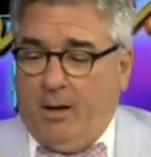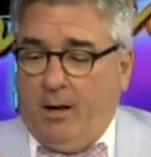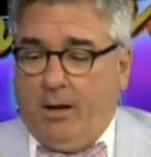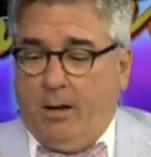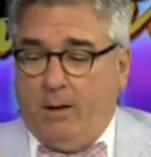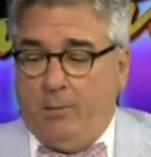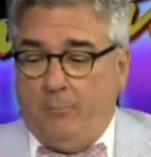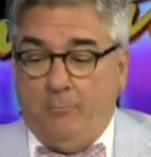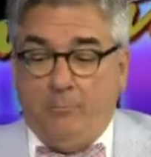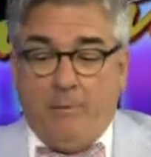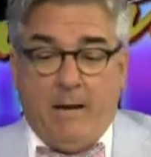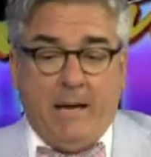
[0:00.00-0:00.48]

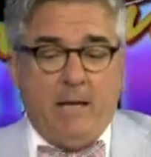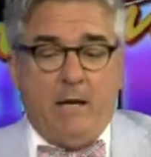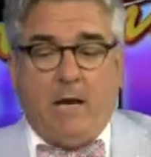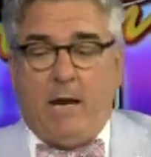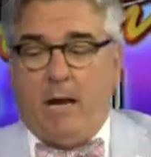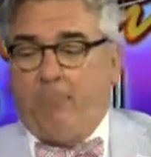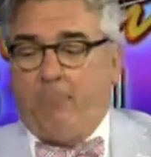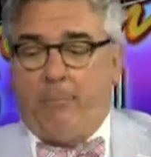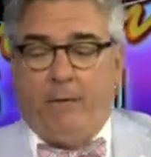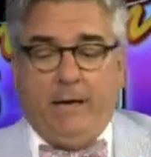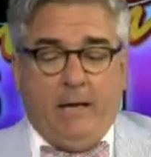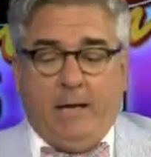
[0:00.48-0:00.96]
uh, may
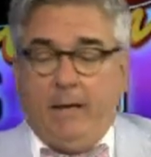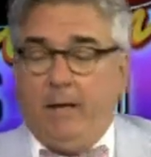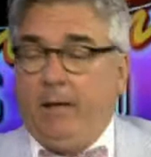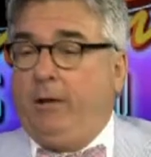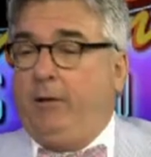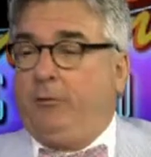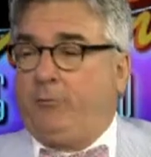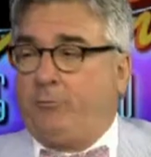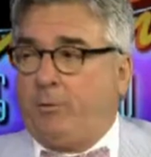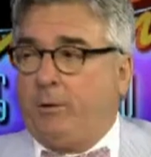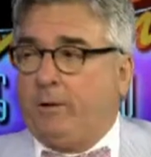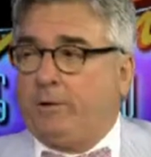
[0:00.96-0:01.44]
not be in
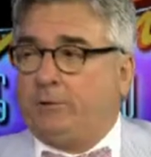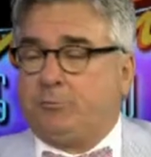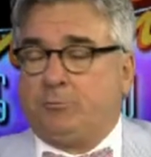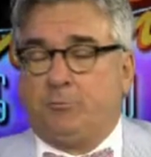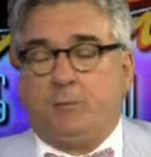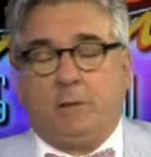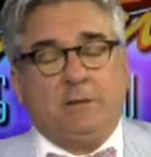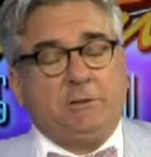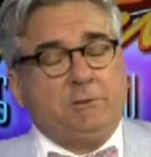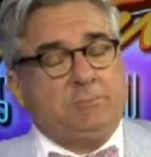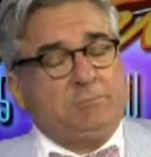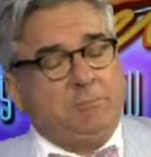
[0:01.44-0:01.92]
his
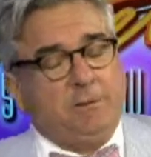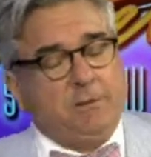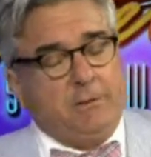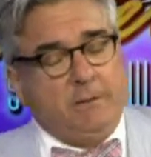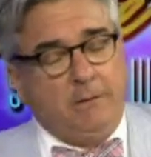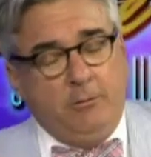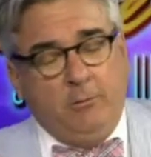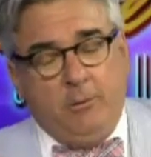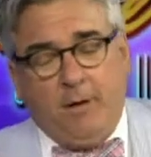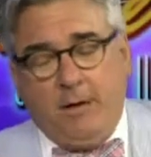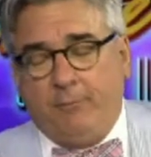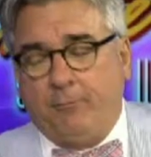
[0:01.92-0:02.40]
restaurants, but
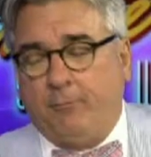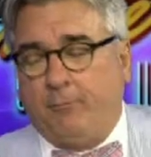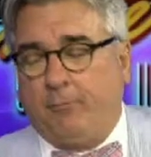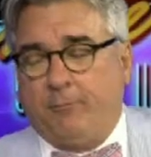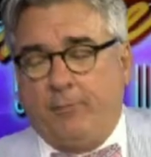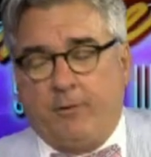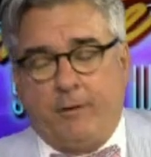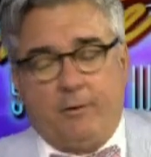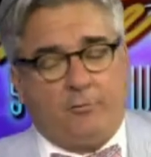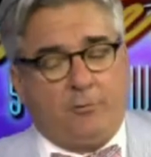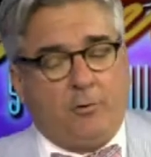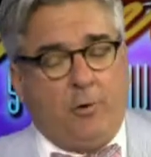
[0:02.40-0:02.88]
you have
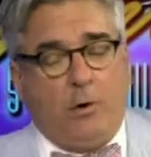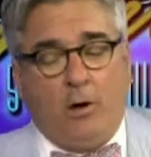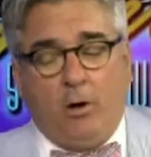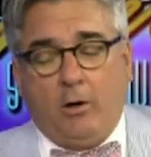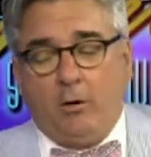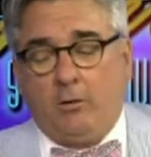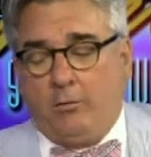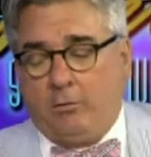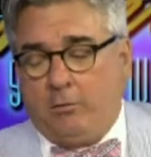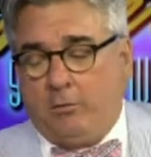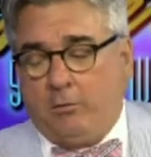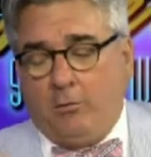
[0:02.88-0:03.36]
a, it's a
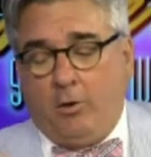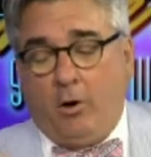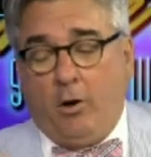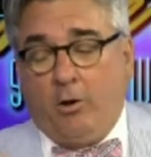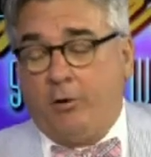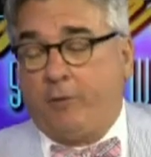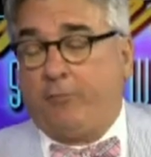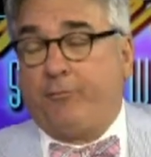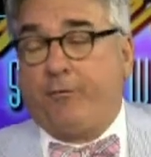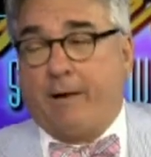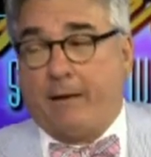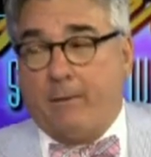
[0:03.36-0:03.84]
hard
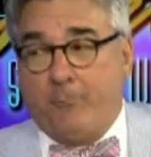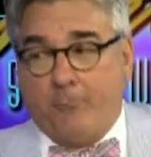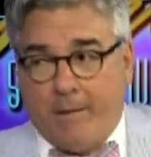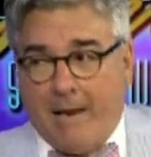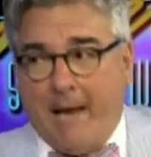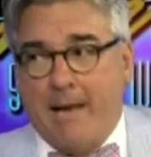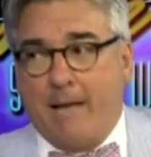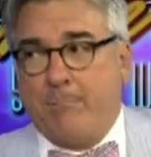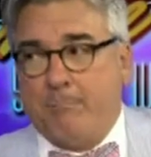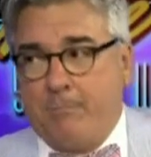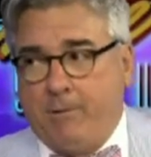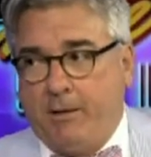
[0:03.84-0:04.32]
hard to find a
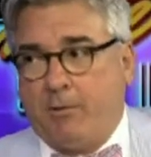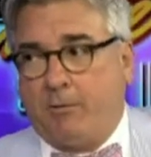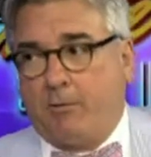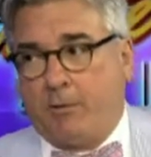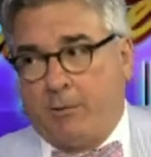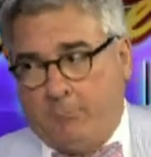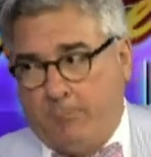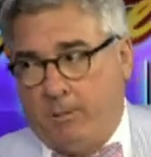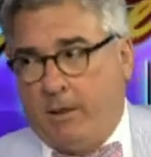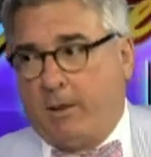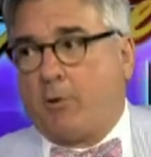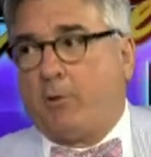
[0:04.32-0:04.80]
bad meal
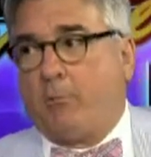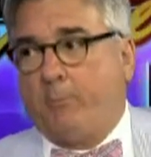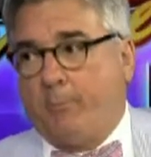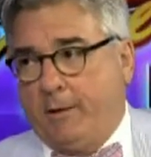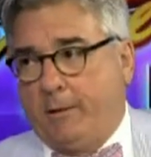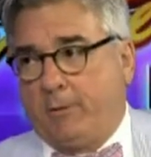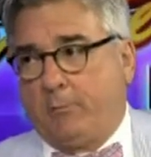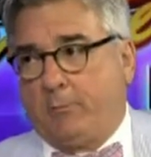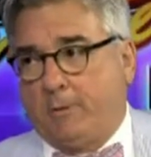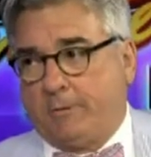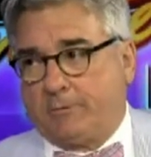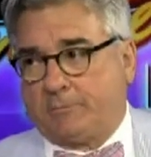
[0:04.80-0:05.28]
in a Michael
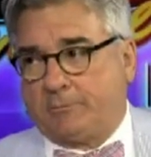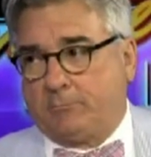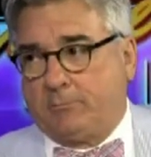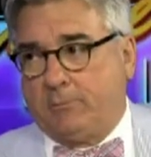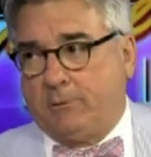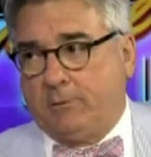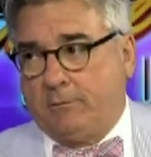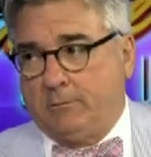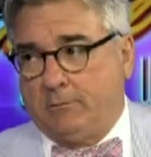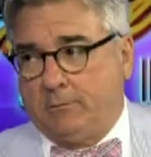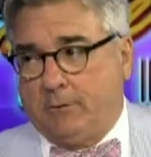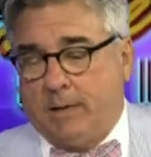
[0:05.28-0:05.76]
Mina
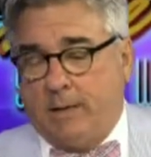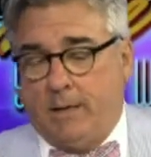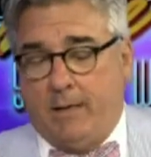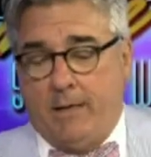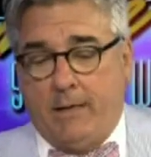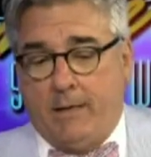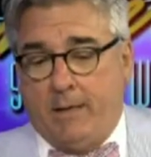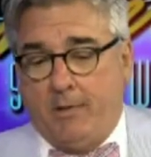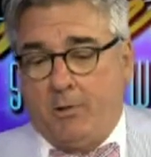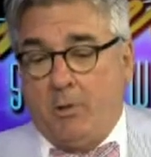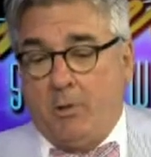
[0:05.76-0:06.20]
restaurant. Uh, and